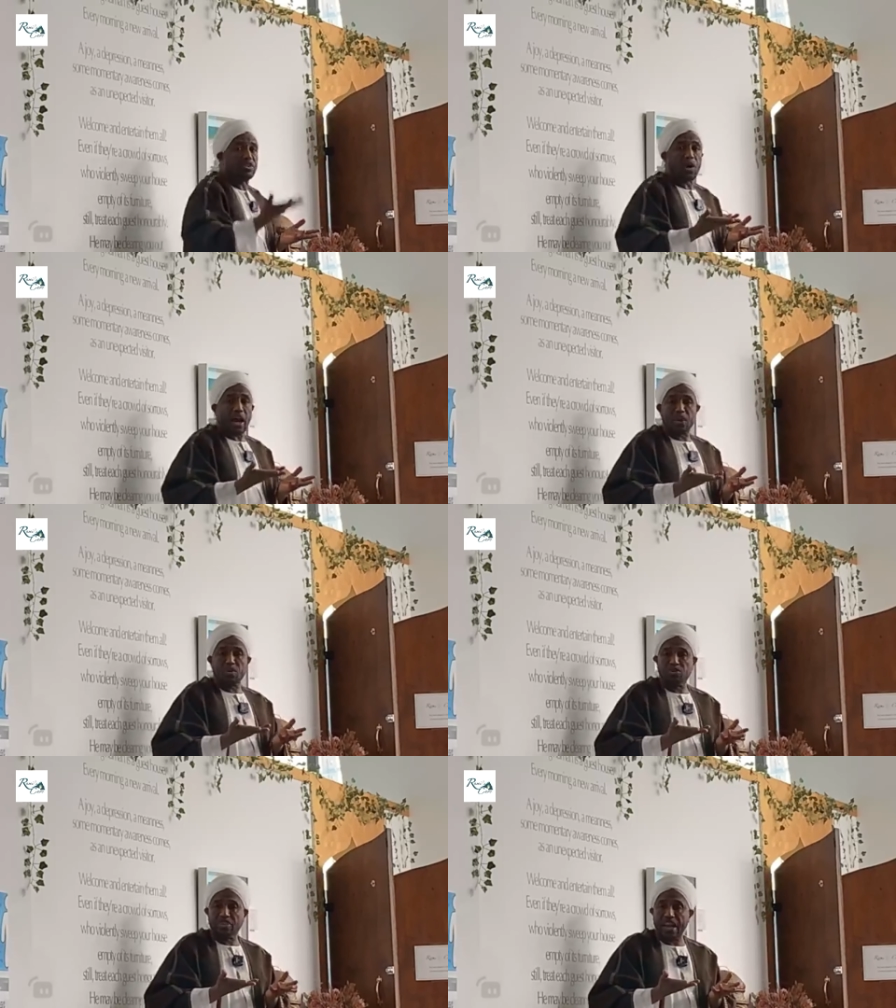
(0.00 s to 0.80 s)
to say
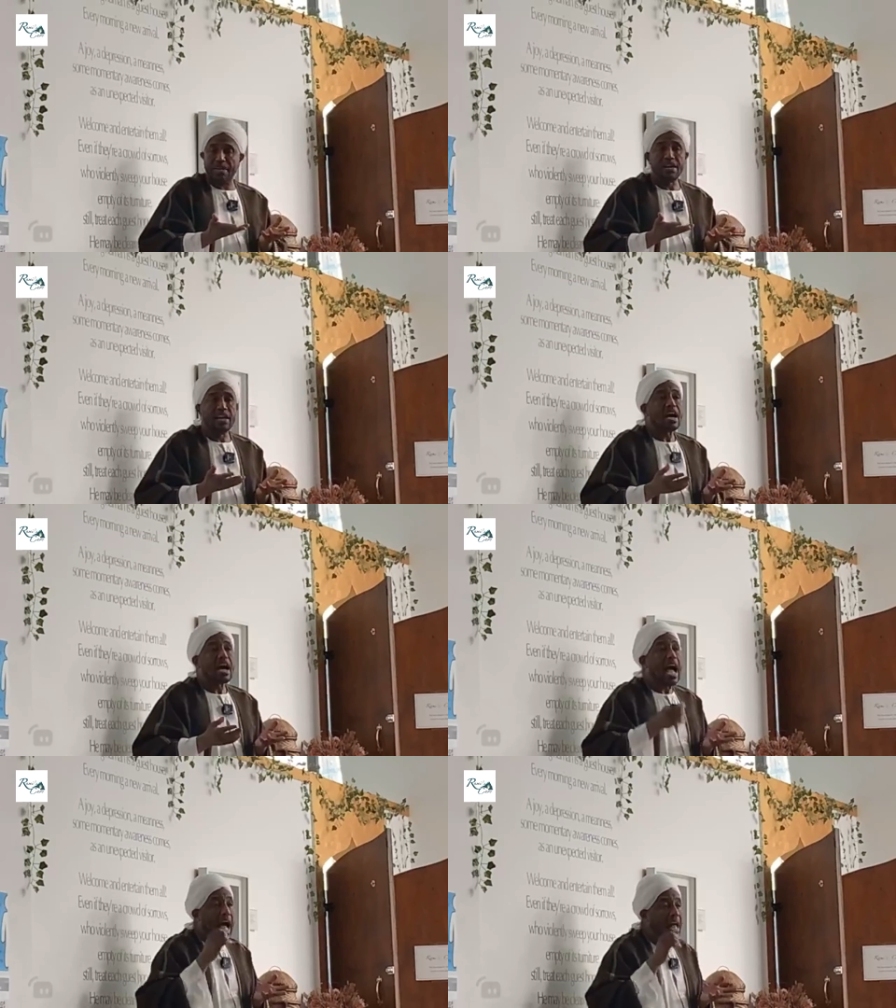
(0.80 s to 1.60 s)
wa-alaykum alaikum salam
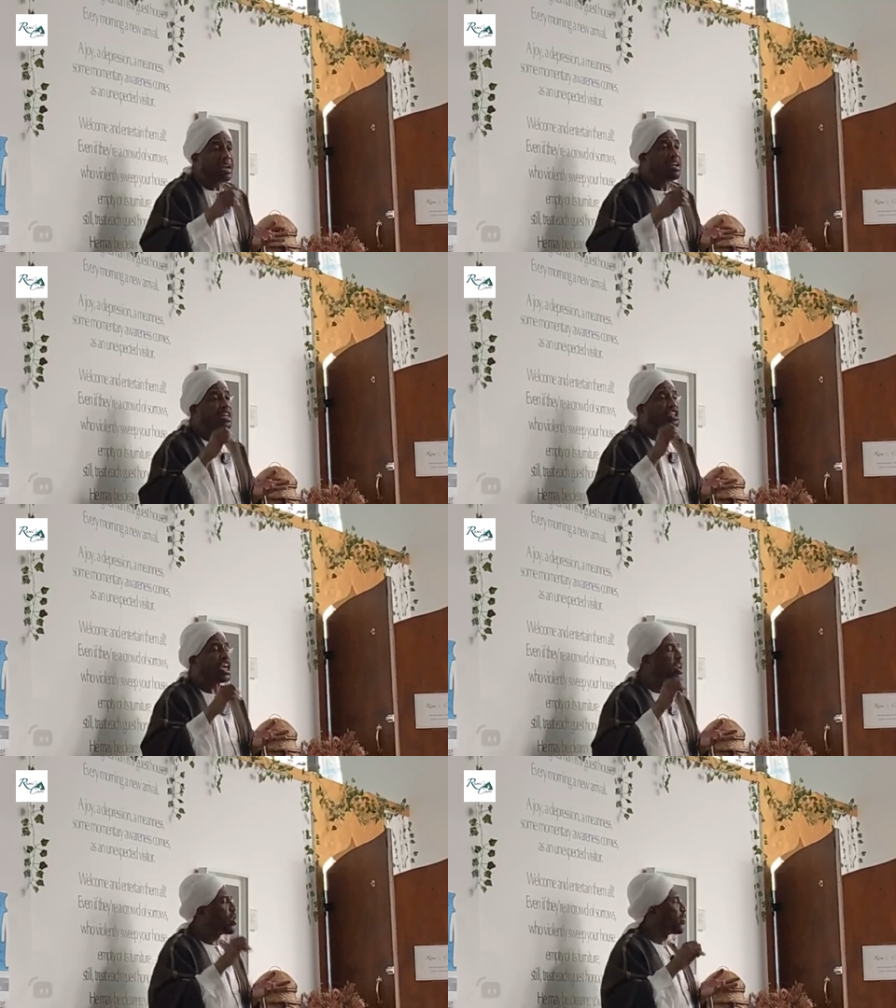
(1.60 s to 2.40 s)
and
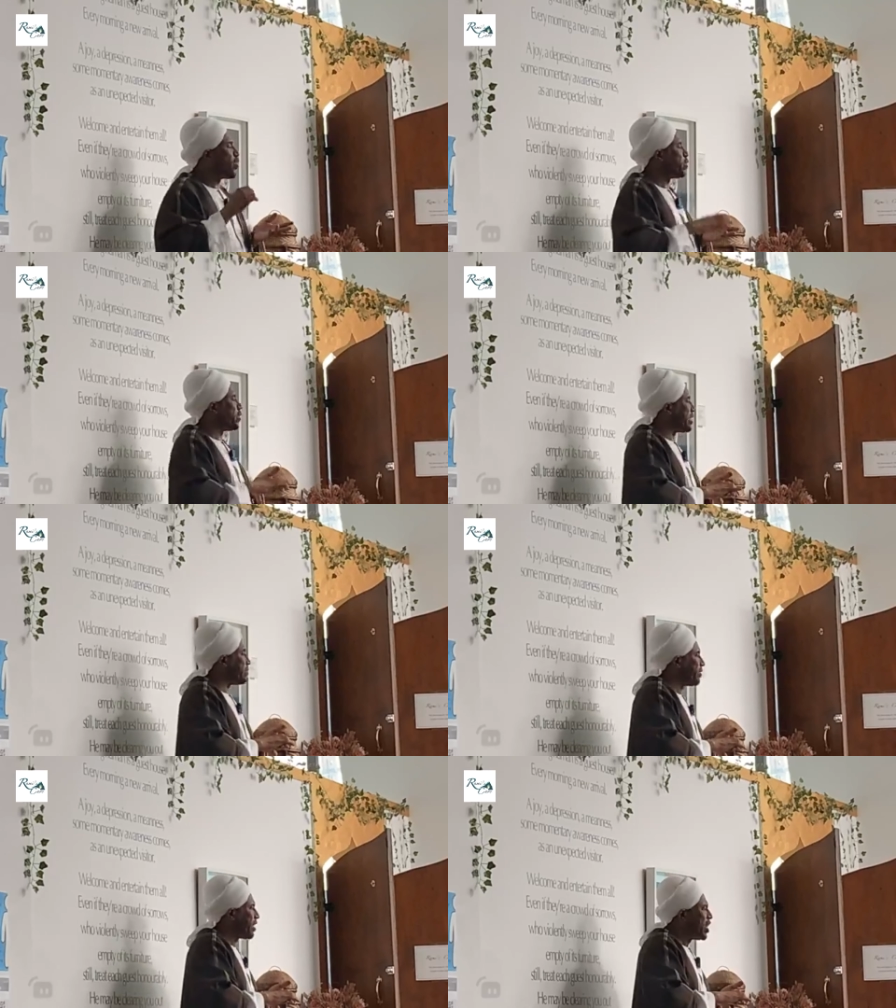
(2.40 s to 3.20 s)
share your food with
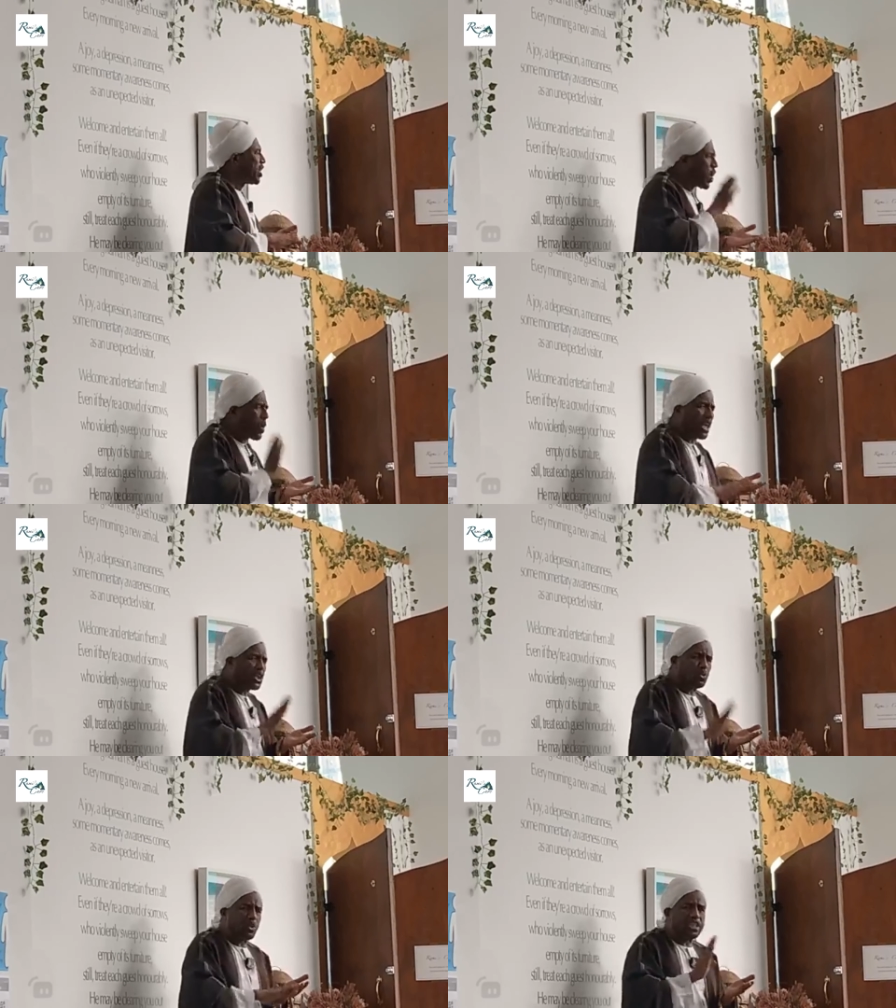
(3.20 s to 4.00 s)
them. You know why
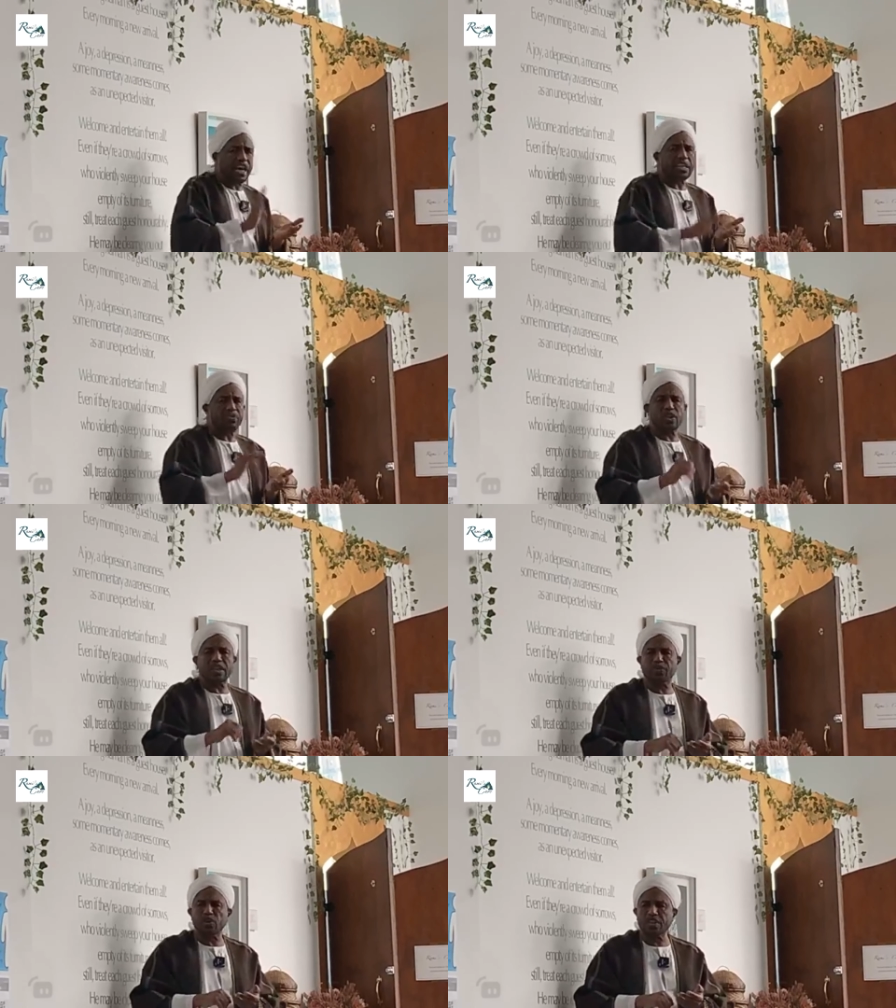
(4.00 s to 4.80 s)
should we share the food
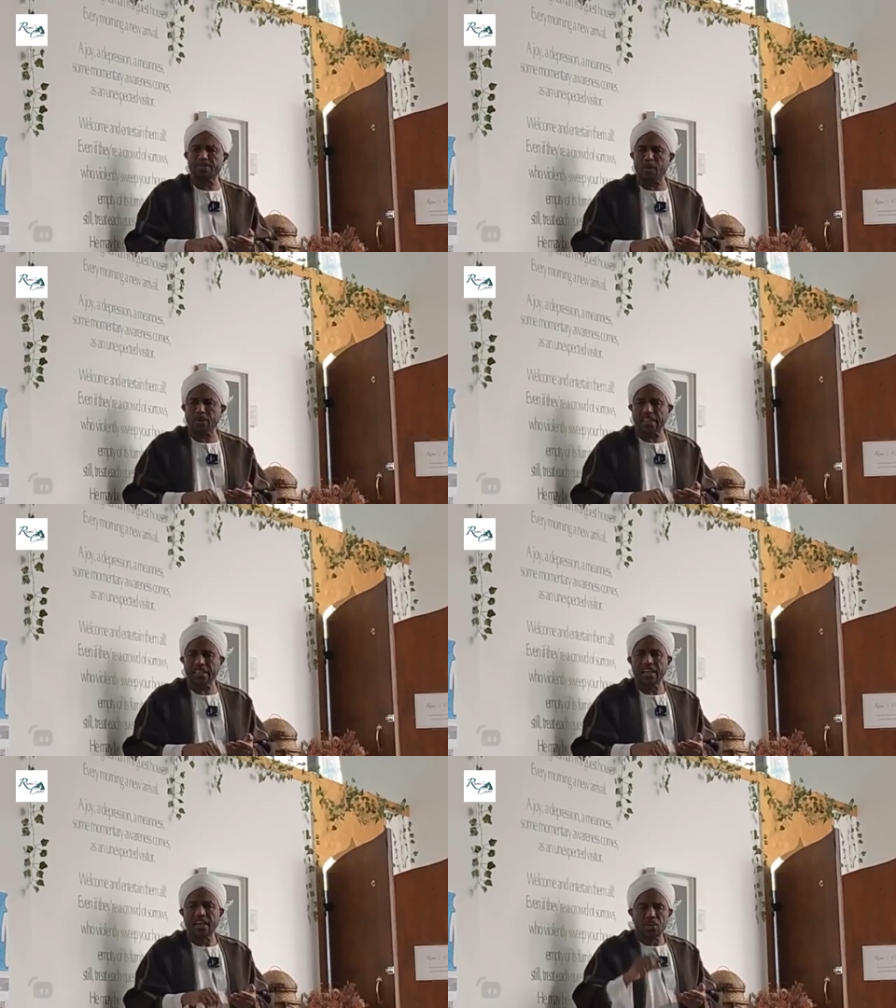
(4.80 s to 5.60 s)
and the food is
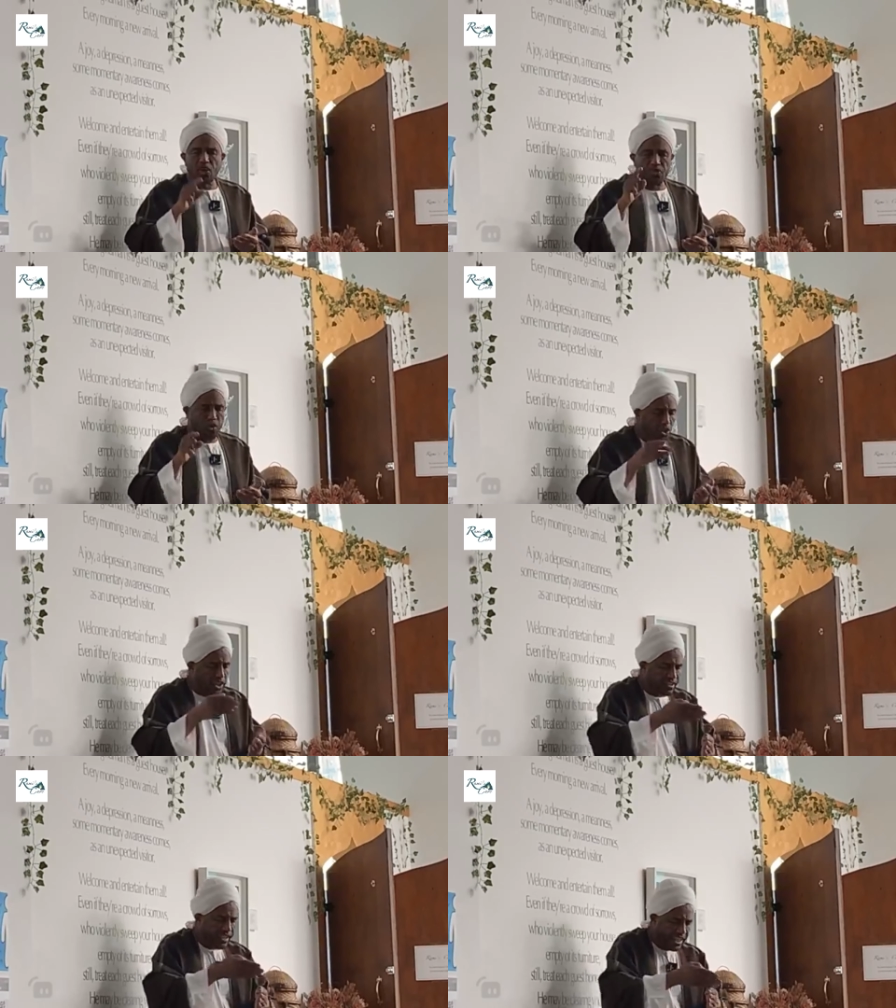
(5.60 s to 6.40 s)
important? Your
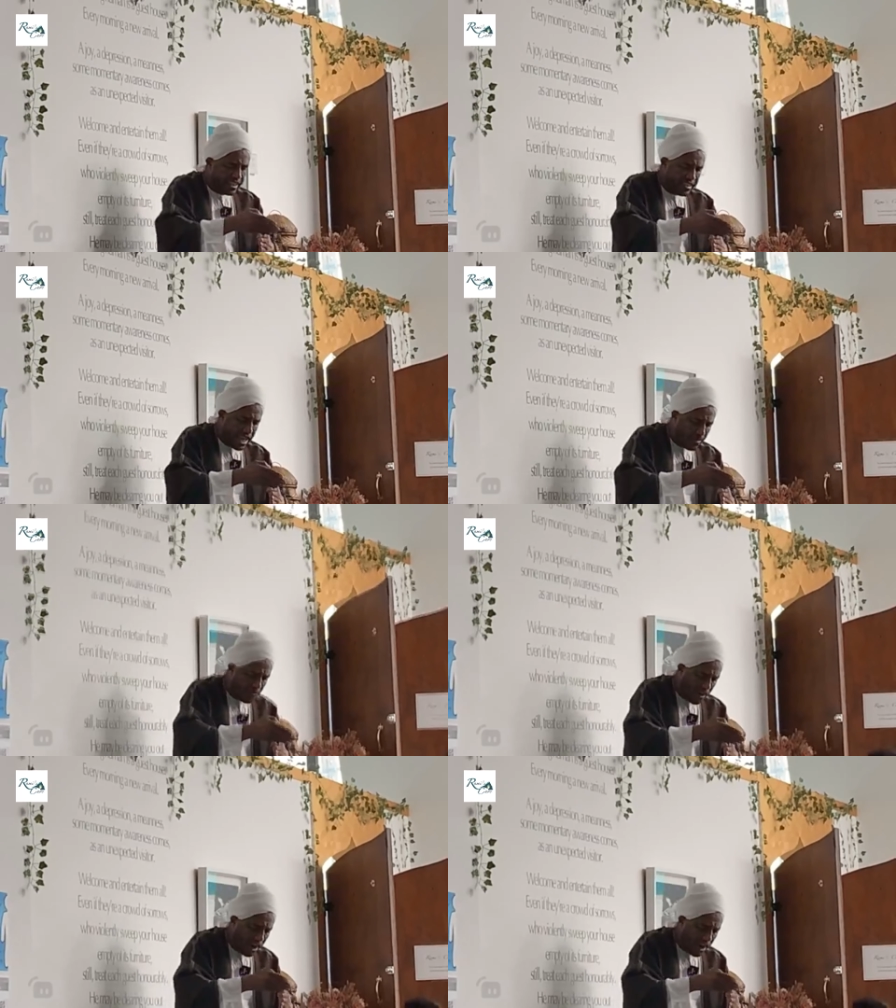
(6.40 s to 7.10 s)
food is killed in the name of